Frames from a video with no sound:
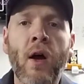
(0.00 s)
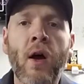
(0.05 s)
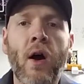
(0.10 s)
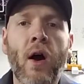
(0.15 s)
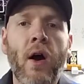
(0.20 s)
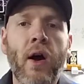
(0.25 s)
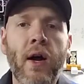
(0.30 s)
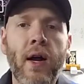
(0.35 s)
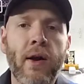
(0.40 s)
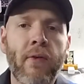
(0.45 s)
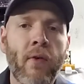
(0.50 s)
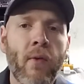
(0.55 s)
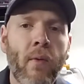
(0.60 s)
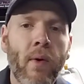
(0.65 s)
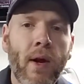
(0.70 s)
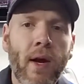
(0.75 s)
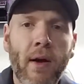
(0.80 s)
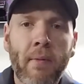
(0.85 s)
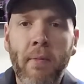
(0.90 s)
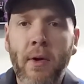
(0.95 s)
All right,
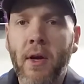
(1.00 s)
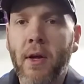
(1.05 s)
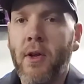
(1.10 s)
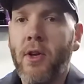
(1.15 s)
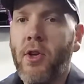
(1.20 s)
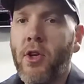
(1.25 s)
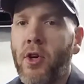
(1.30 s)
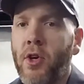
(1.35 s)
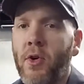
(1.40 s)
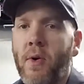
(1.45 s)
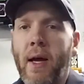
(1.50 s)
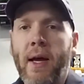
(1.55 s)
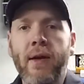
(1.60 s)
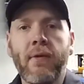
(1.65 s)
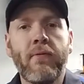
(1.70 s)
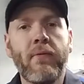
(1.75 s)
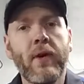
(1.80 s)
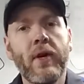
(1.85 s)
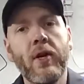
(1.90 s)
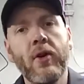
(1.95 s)
everyone, I'm going to do a
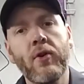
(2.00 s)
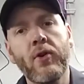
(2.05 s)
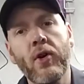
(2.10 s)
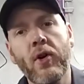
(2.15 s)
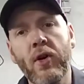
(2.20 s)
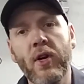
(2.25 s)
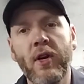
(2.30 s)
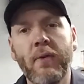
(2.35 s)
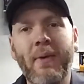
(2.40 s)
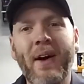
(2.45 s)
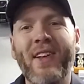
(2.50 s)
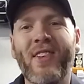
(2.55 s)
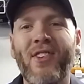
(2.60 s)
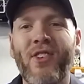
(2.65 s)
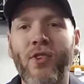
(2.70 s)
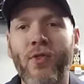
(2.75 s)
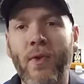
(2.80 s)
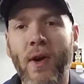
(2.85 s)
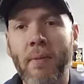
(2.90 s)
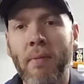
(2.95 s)
video talking about
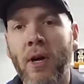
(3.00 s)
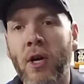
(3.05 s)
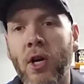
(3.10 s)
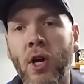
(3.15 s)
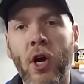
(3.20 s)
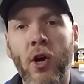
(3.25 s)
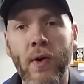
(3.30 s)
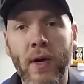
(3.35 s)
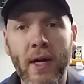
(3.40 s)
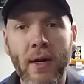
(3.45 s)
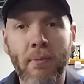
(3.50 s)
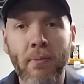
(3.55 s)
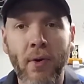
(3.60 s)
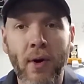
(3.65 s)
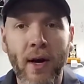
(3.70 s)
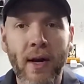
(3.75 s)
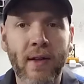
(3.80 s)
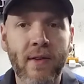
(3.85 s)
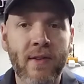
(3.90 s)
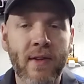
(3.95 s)
ceramic coating
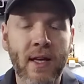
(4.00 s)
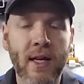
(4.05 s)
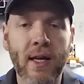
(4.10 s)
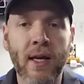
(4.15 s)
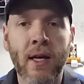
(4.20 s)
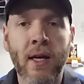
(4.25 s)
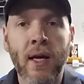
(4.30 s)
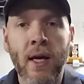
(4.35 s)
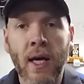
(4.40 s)
pricing.